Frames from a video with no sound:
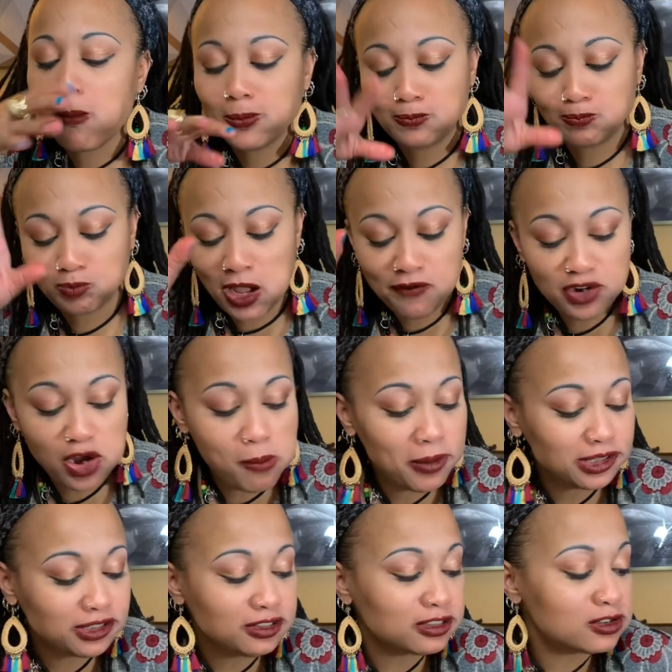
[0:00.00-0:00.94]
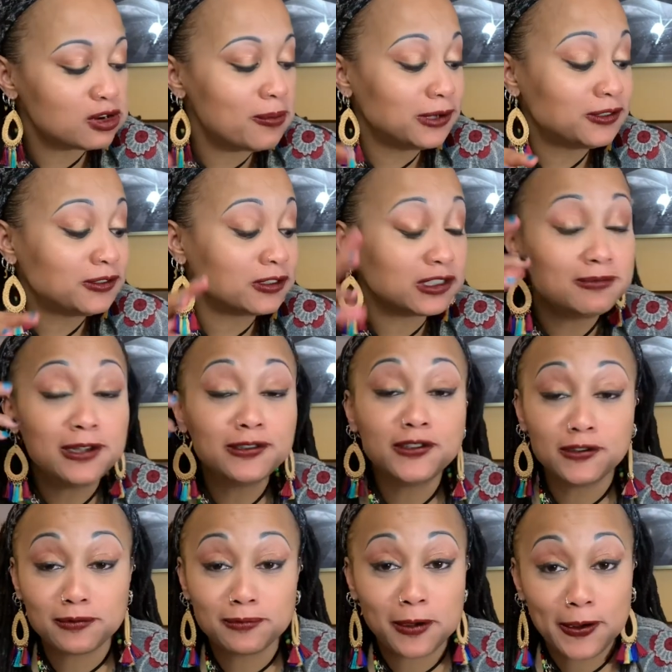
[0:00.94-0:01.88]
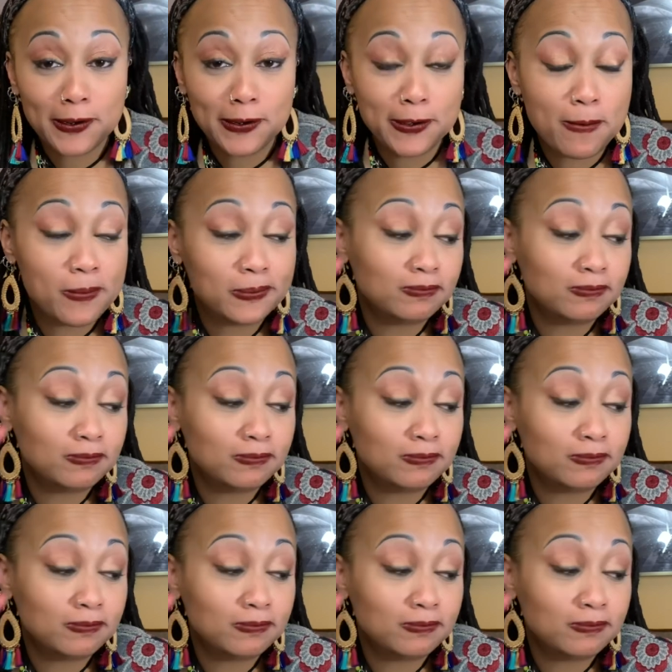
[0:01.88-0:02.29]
If it don't make sense, it'll make sense. It makes sense in my head.